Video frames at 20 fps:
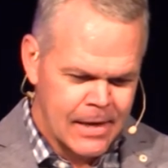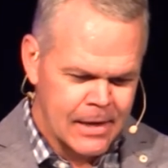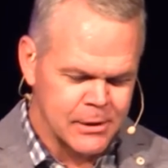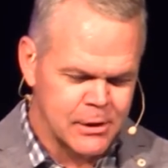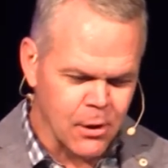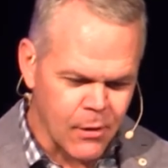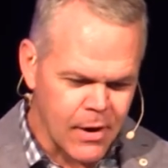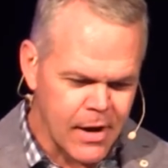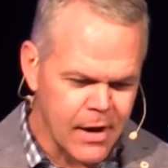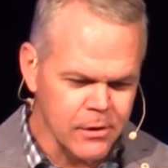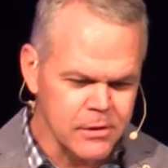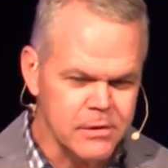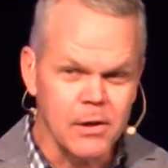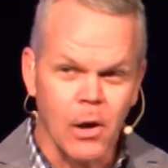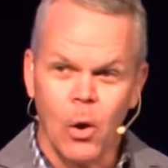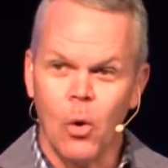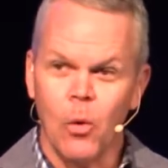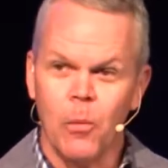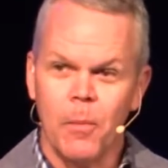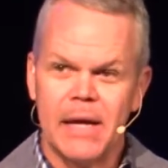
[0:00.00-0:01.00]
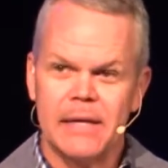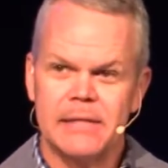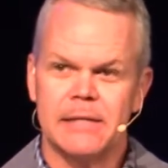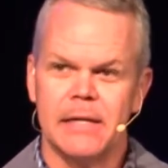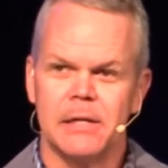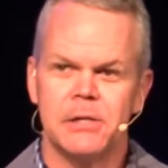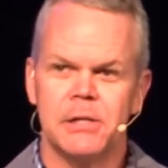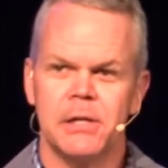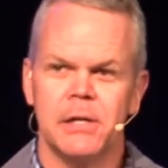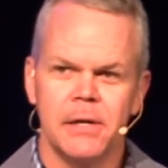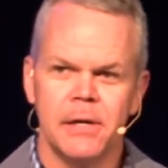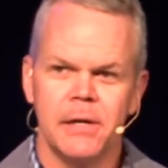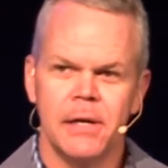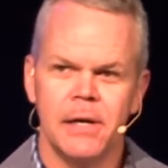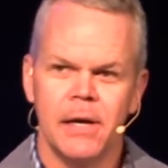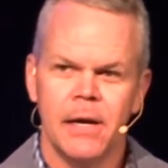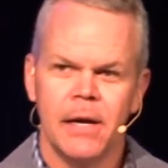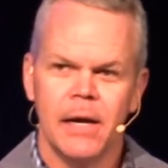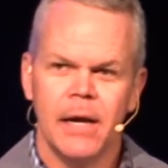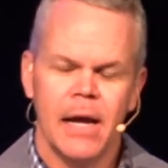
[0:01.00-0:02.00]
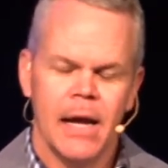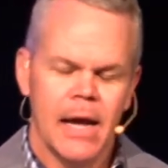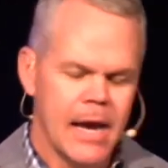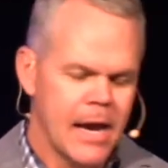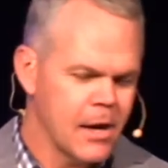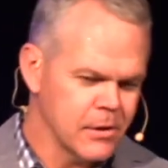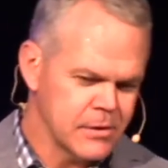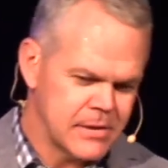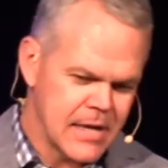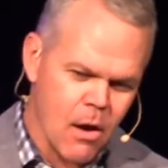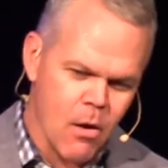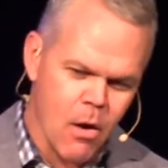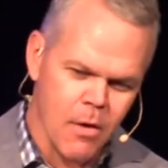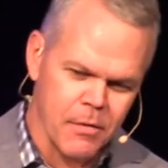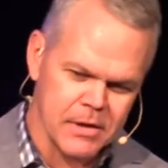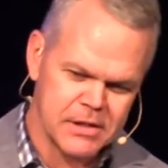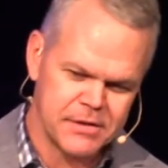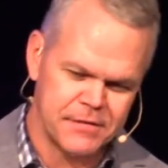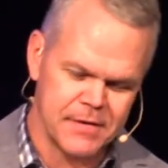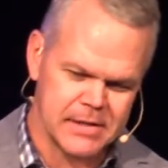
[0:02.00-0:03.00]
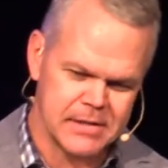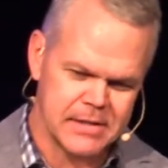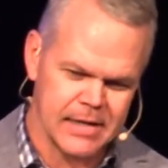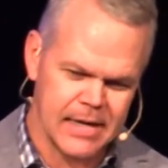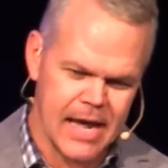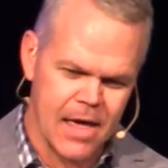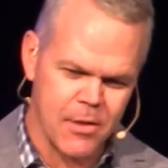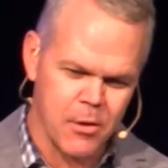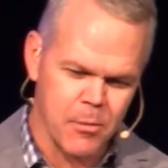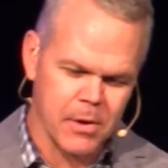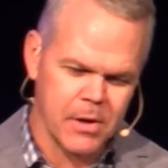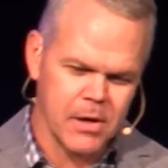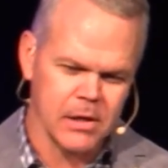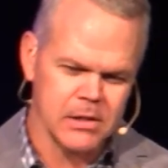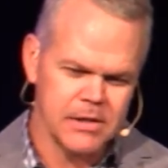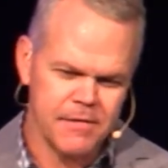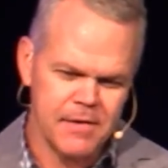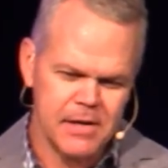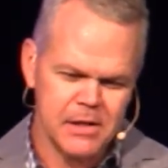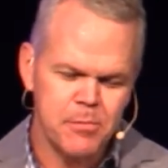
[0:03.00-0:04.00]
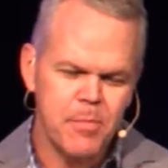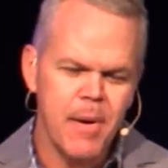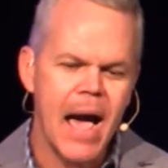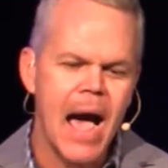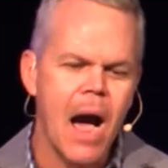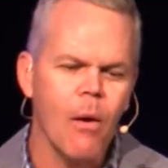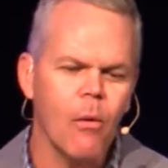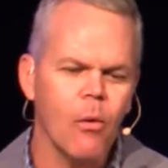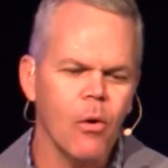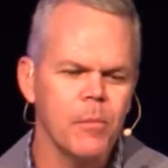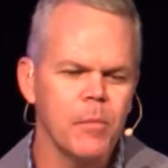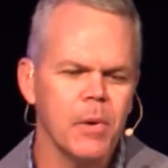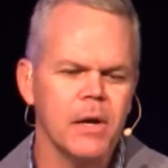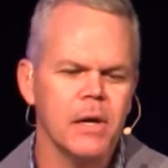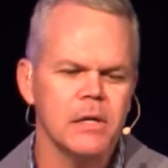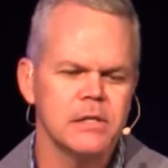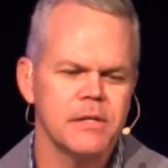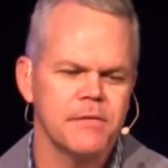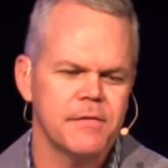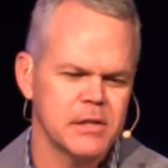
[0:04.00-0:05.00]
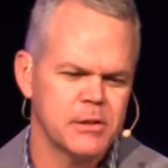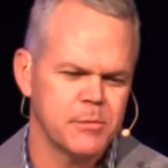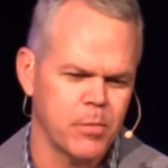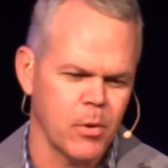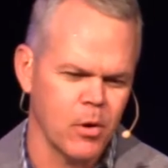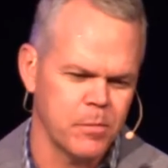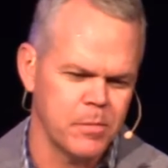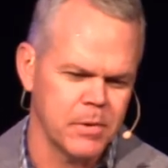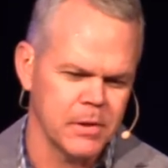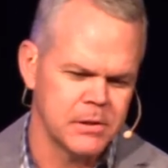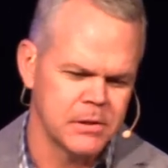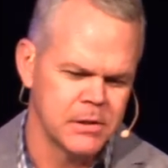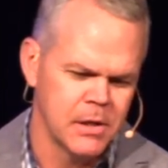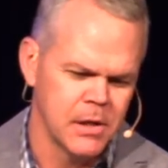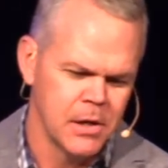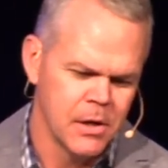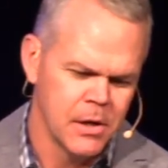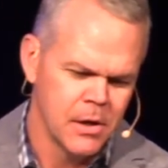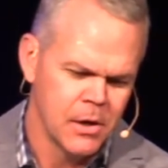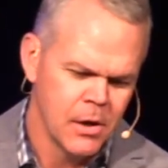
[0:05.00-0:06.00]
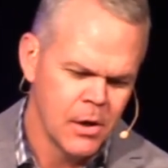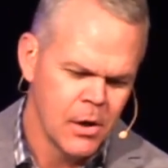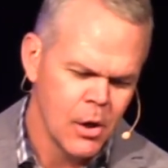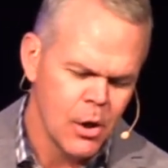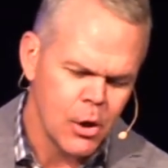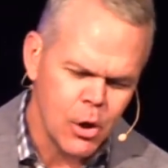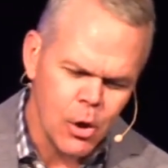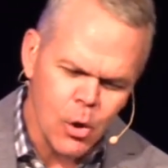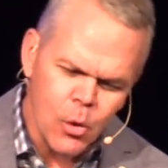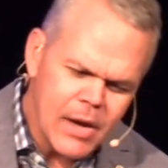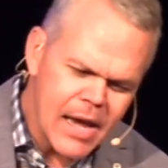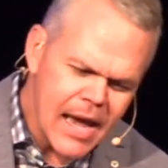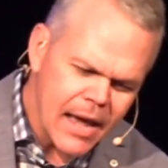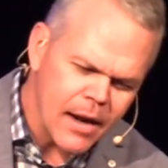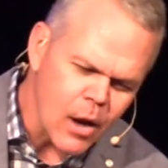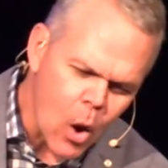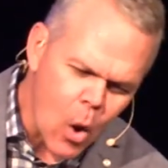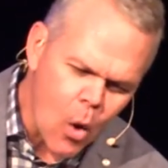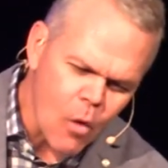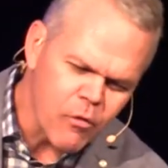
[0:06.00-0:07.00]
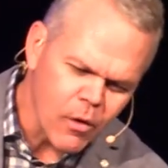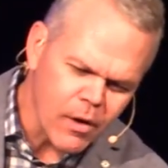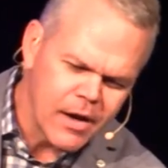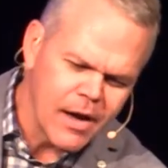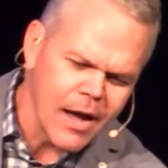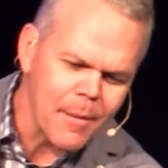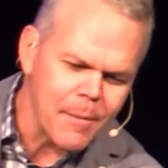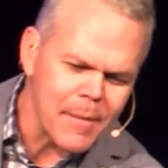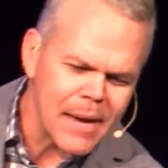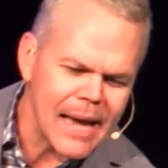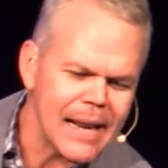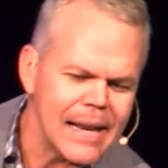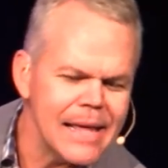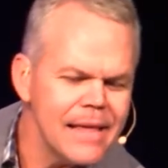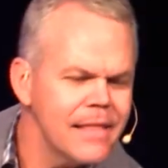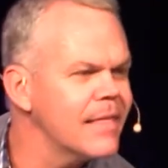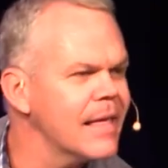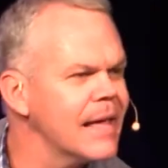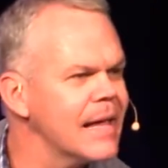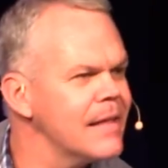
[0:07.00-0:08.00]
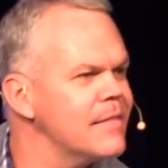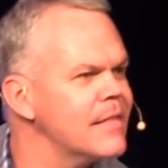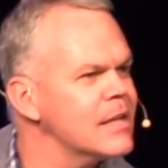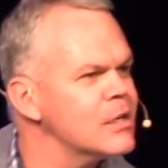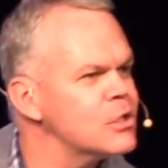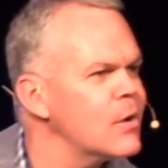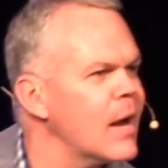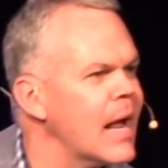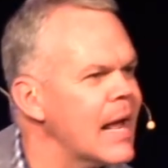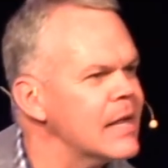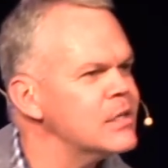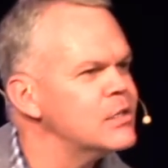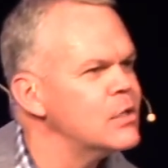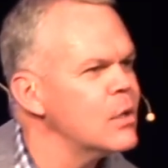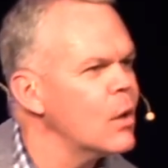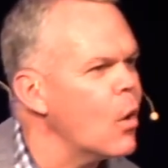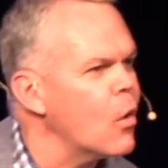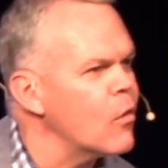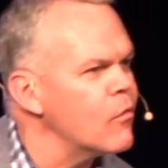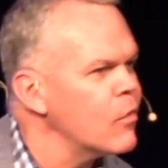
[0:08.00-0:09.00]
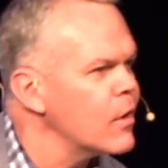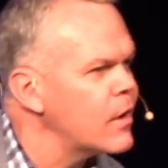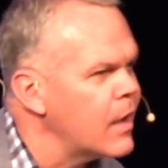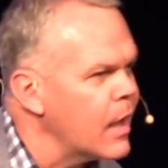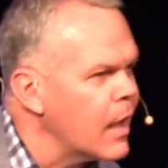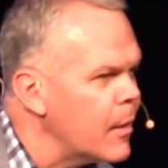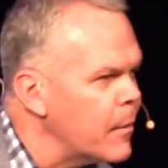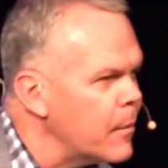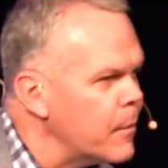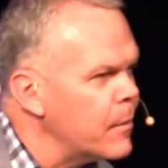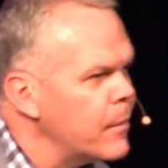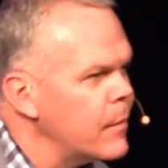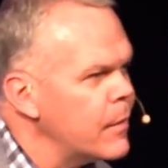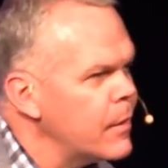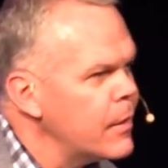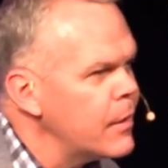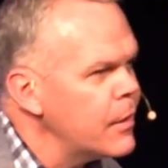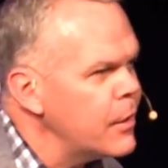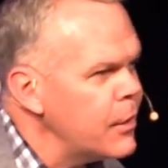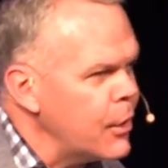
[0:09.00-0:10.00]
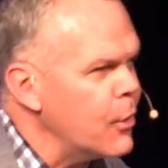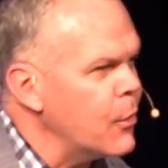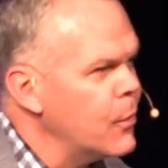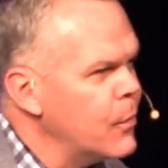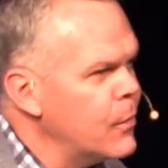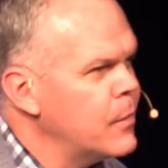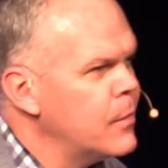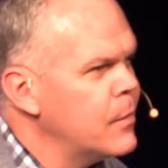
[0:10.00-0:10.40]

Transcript: And so here's the whole message. Here's how all this fits together. Because of his power and because of his purpose, you can overcome anything that tries to overcome you.